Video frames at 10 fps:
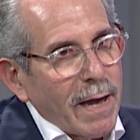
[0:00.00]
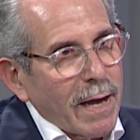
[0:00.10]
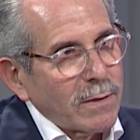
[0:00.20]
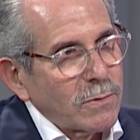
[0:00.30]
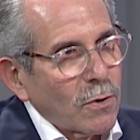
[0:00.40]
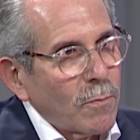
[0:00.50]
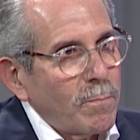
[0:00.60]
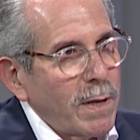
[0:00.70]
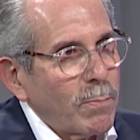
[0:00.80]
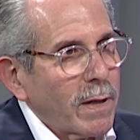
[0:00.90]
And so
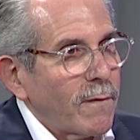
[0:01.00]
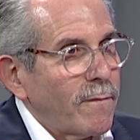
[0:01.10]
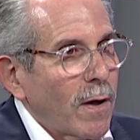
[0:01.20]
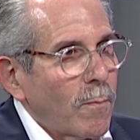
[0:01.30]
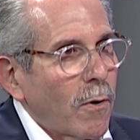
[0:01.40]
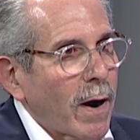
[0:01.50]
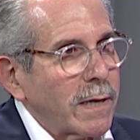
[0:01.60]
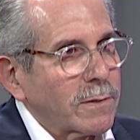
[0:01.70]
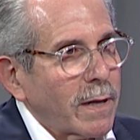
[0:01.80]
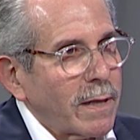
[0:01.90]
people have felt more
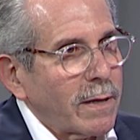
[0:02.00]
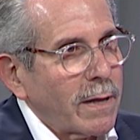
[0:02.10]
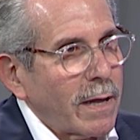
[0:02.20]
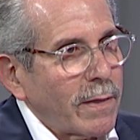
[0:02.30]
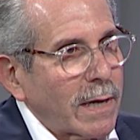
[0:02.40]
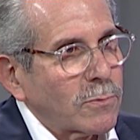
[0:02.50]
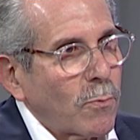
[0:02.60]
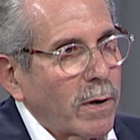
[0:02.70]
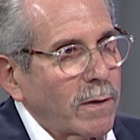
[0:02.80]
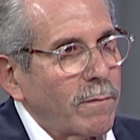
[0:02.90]
isolated, and that's
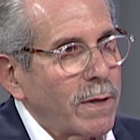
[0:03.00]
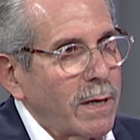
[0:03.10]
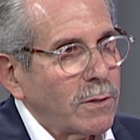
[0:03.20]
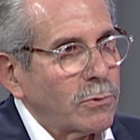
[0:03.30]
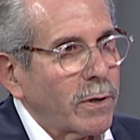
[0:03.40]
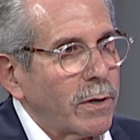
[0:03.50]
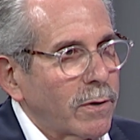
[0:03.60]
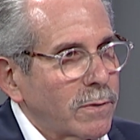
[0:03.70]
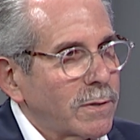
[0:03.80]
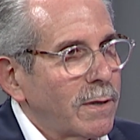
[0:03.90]
one of the
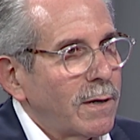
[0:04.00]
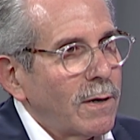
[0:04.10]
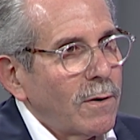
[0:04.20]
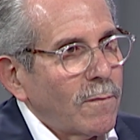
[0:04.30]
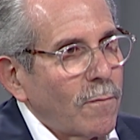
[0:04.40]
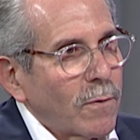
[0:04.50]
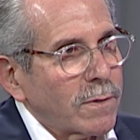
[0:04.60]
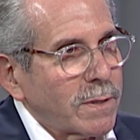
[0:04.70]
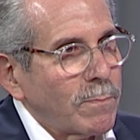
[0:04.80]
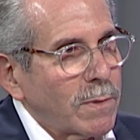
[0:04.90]
triggers for
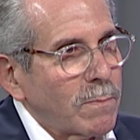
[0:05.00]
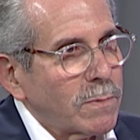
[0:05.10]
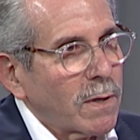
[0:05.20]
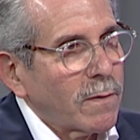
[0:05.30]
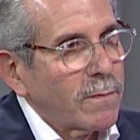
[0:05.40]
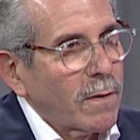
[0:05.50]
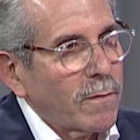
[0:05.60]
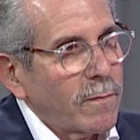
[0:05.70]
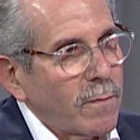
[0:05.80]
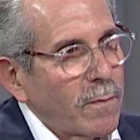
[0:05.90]
symptoms of,
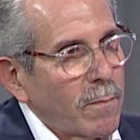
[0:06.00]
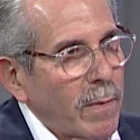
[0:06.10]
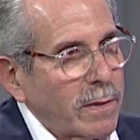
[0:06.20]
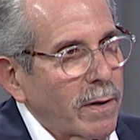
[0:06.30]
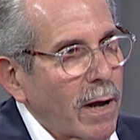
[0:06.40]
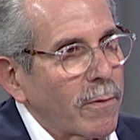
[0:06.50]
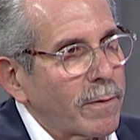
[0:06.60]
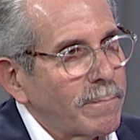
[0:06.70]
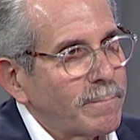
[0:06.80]
of mental health.